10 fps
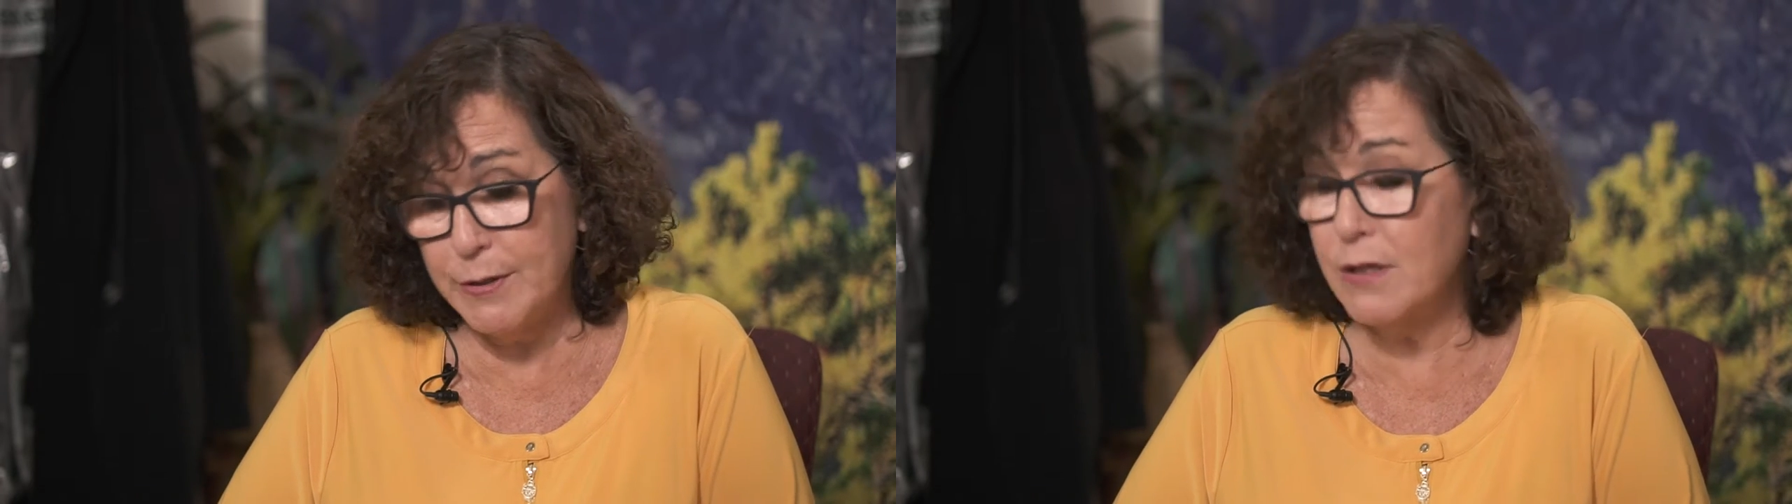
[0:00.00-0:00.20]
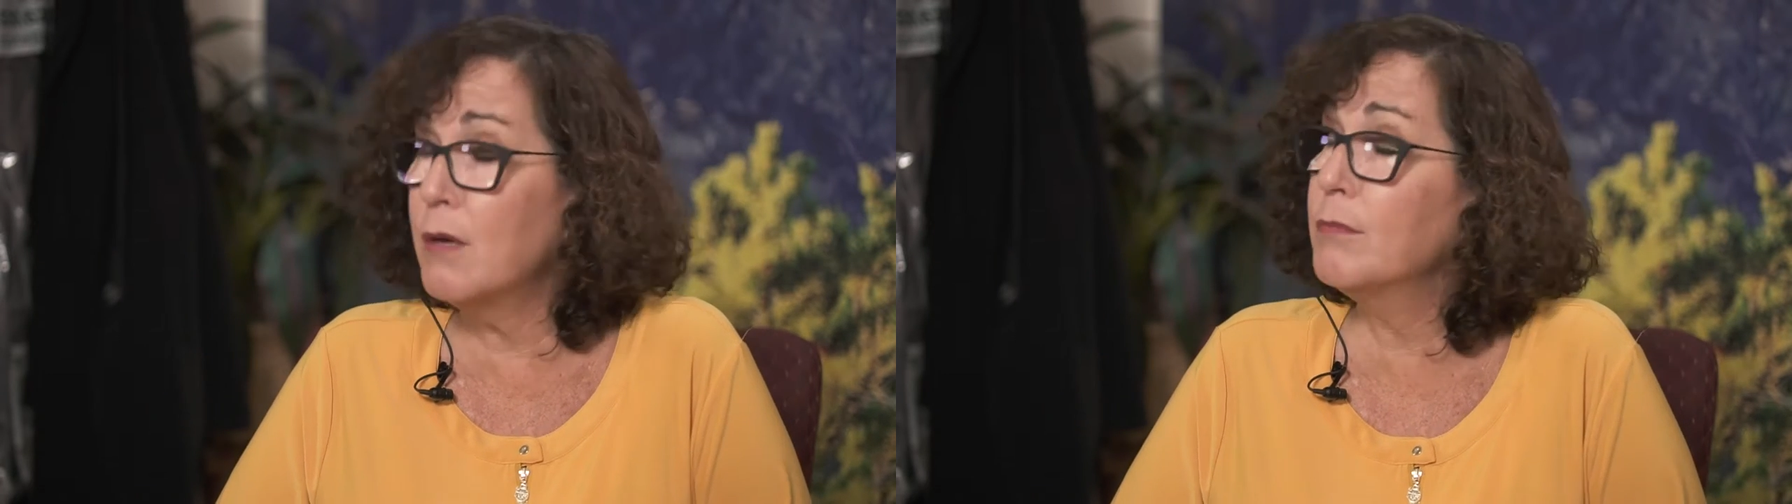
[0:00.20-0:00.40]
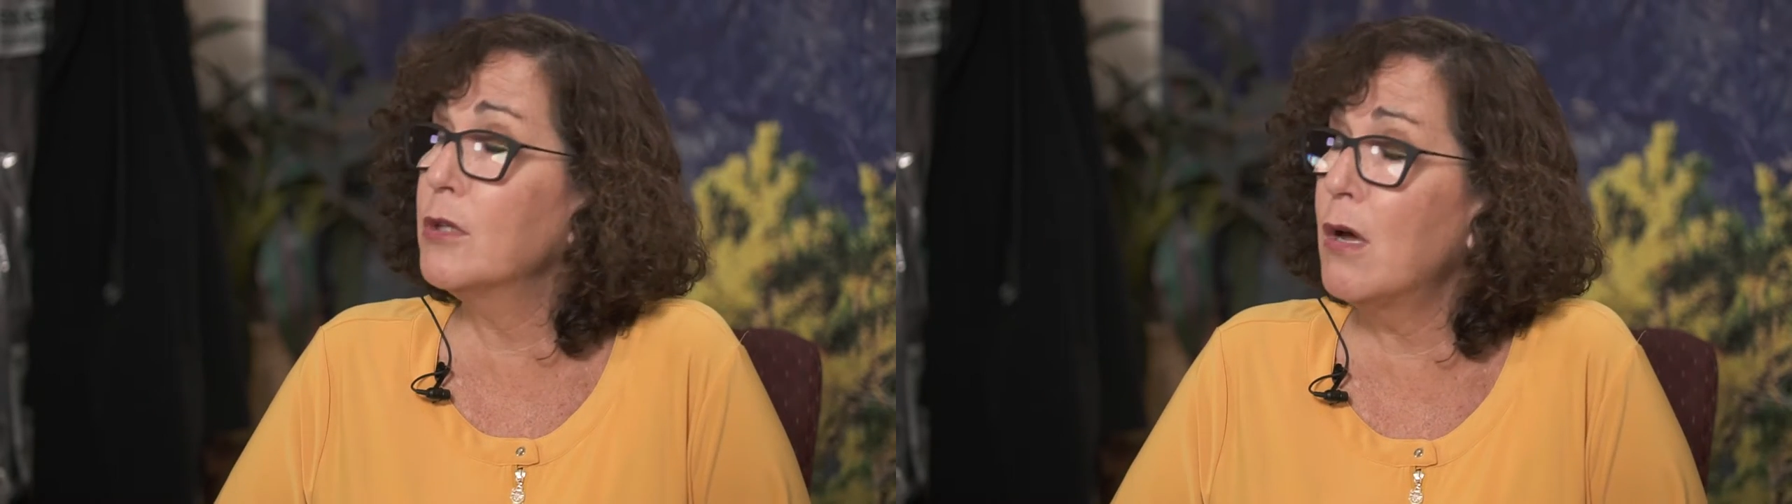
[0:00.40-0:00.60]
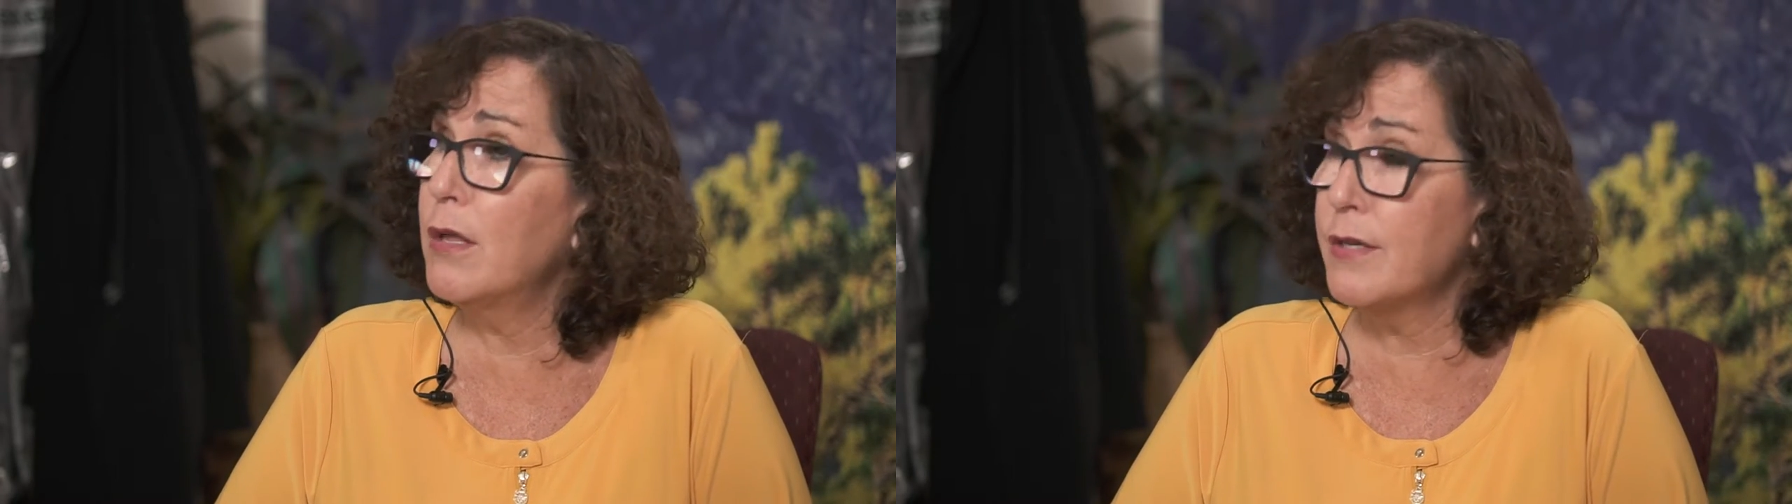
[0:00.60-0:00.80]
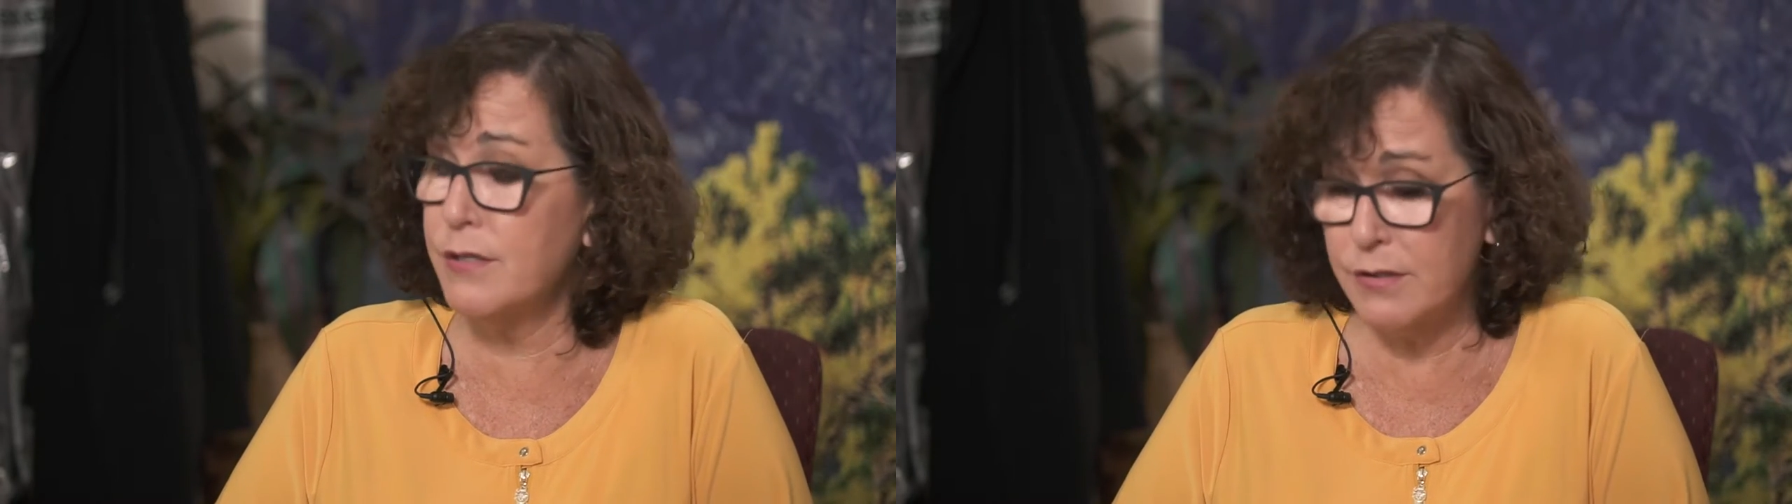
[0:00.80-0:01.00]
become
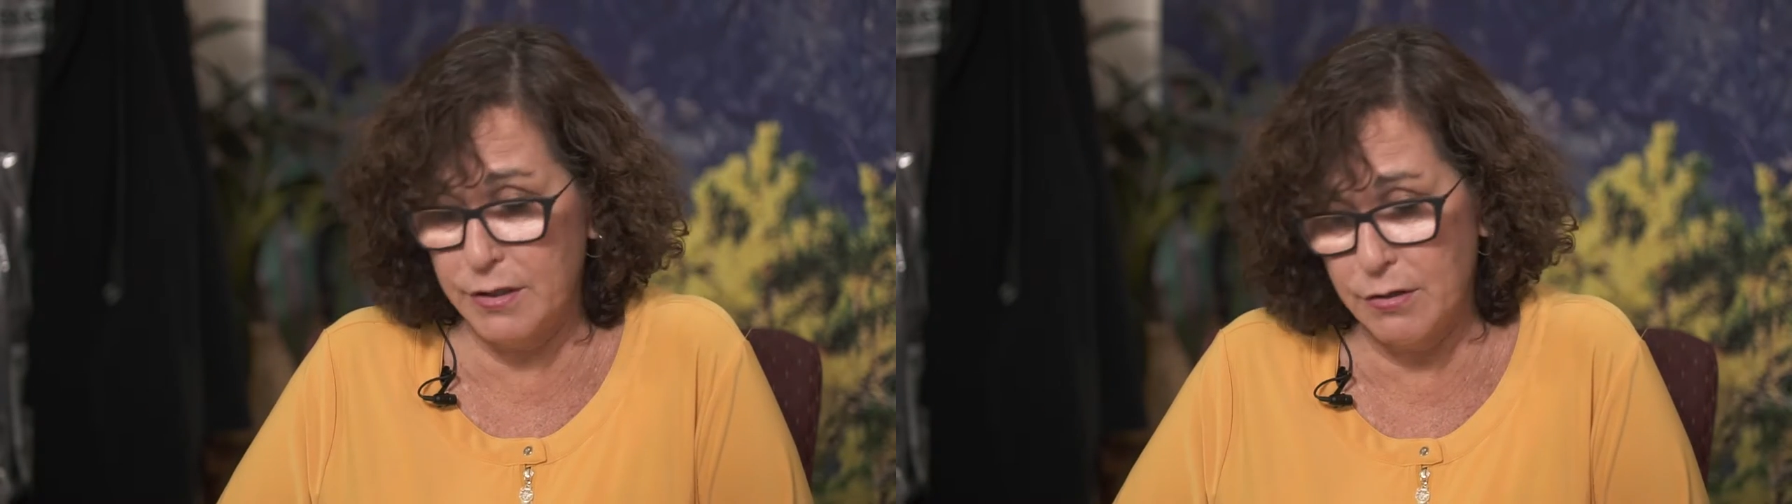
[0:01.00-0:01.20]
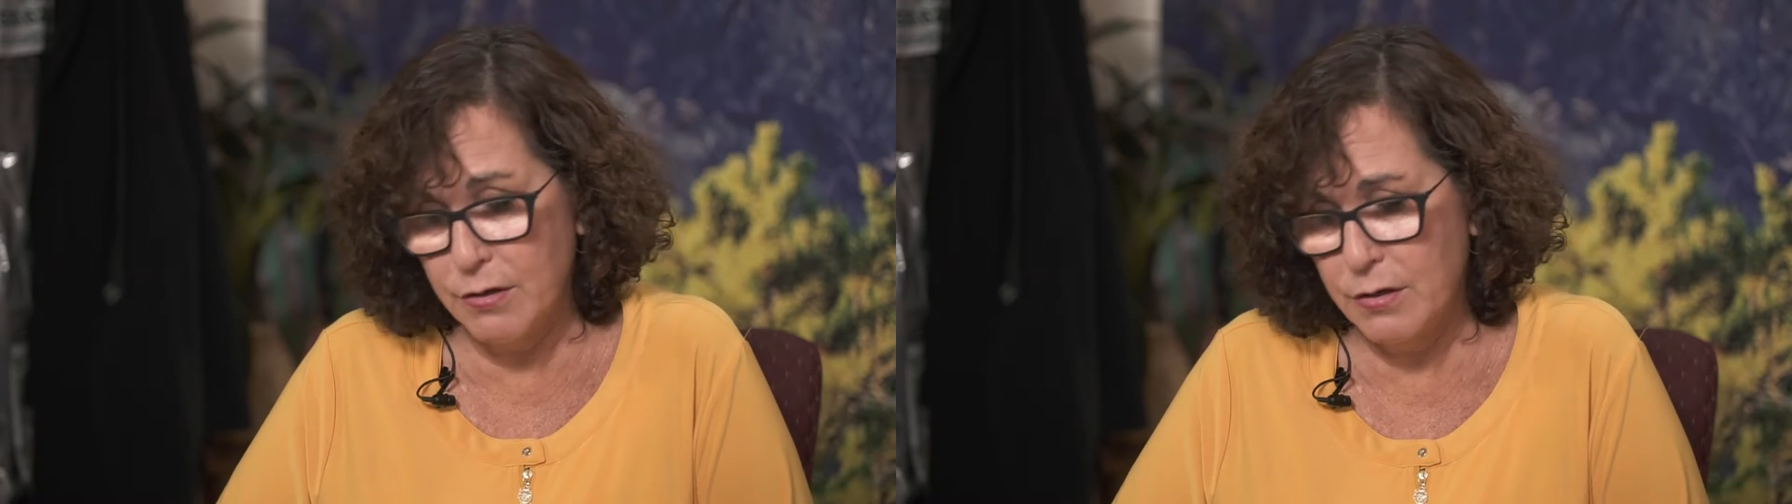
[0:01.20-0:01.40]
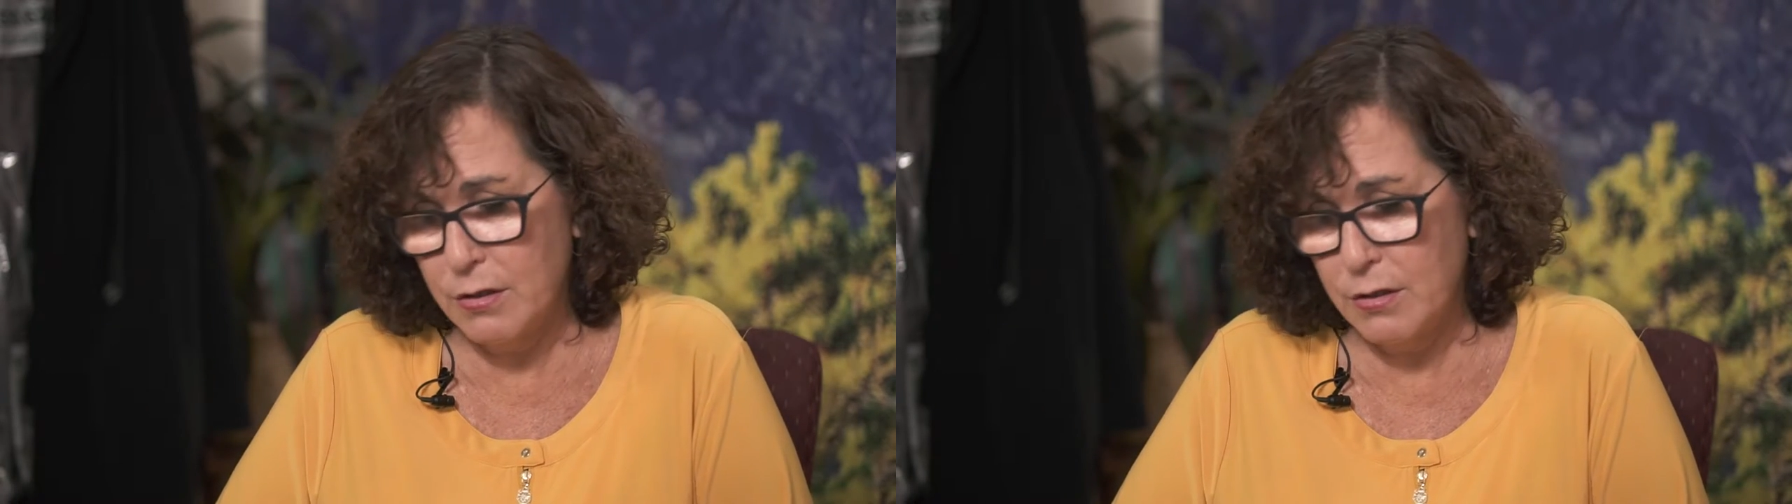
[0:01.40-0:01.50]
law this year,